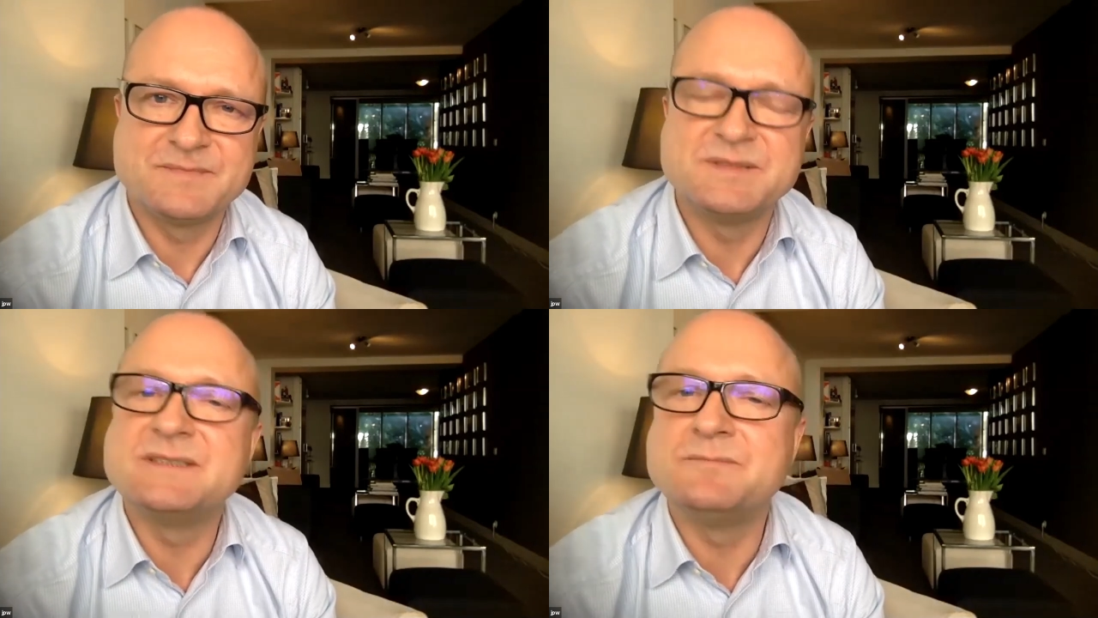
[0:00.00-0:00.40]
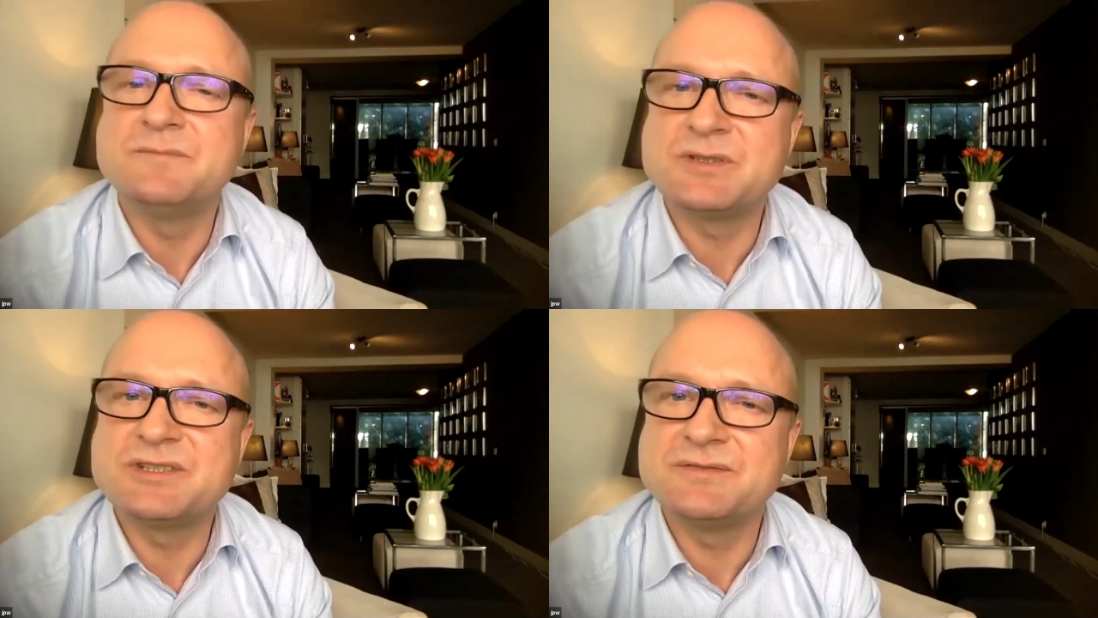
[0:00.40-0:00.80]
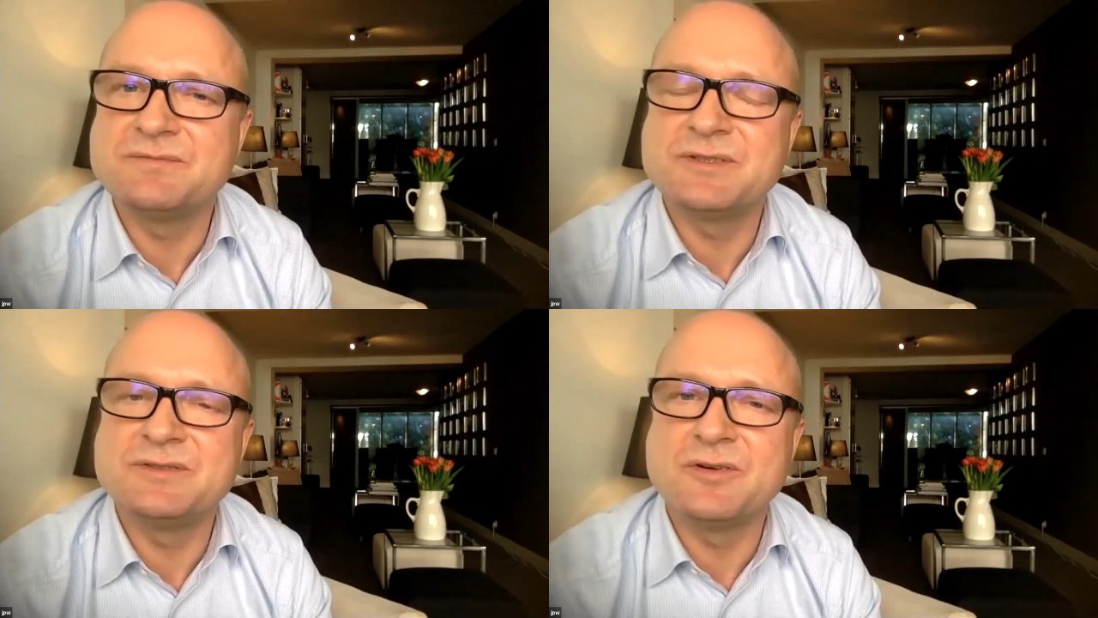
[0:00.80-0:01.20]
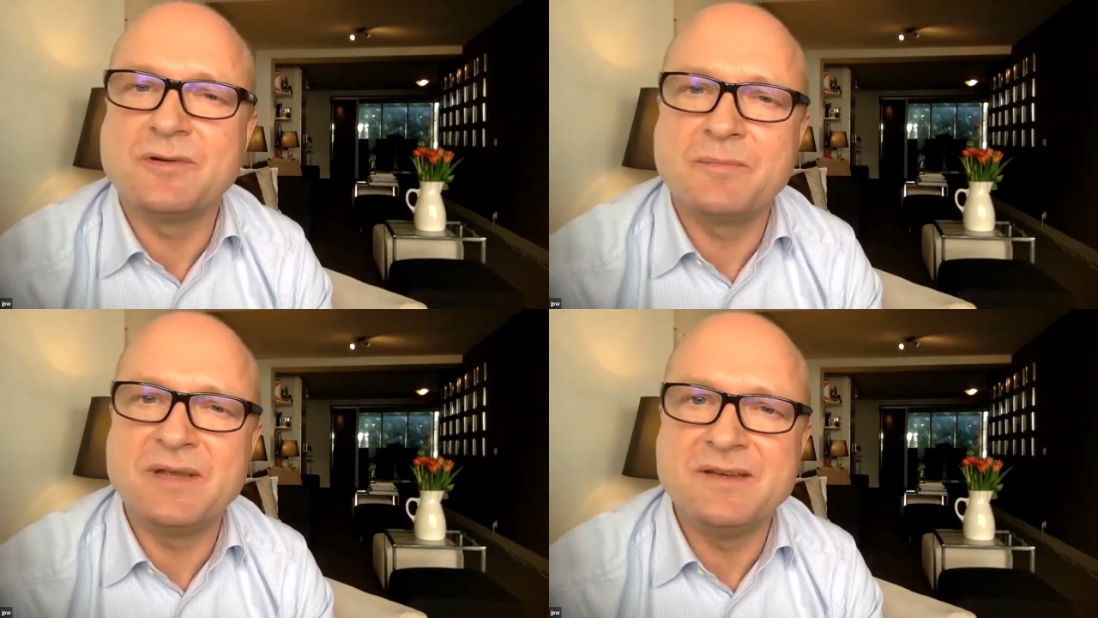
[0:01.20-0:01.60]
But what's
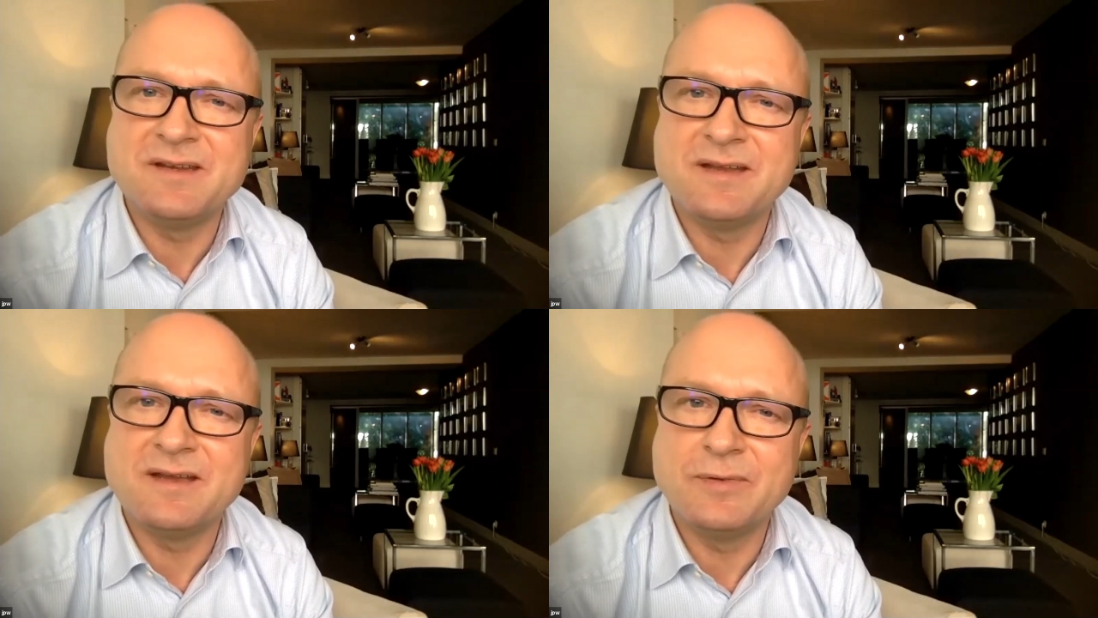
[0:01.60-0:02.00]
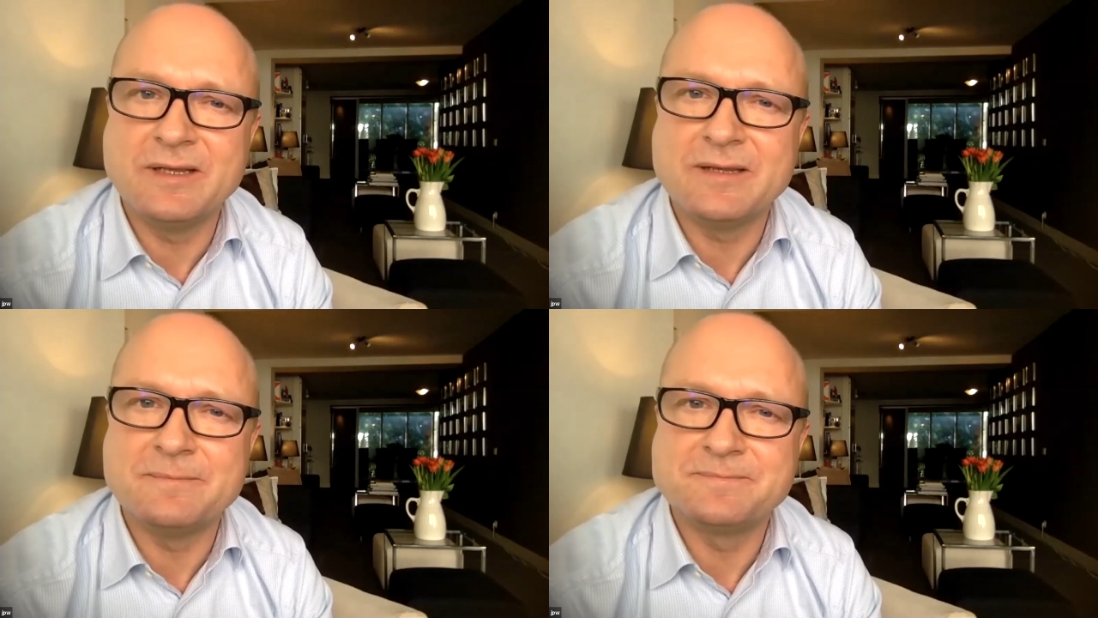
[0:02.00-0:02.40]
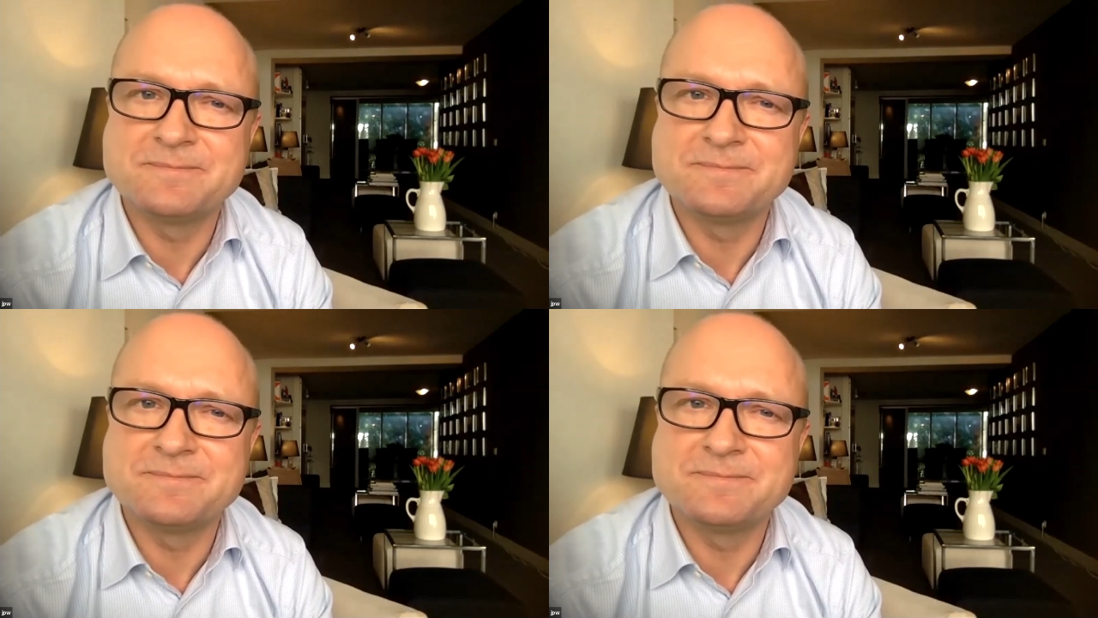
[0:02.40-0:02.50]
your opinion, William?